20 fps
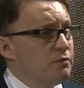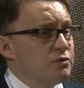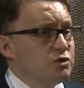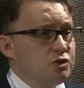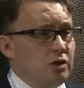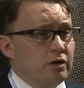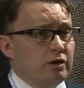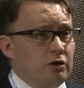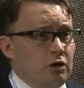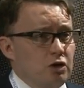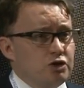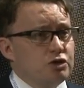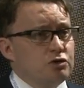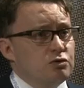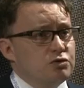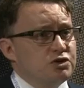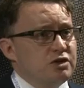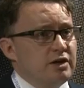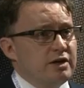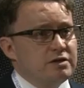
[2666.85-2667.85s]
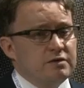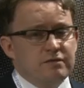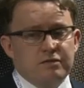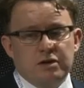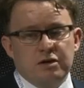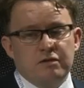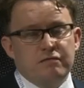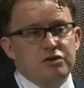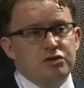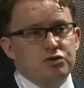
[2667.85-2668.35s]
and the psychological state of
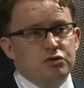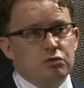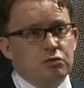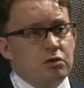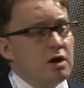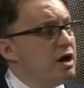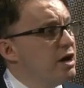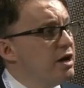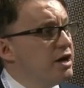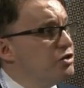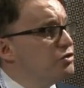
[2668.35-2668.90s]
the individual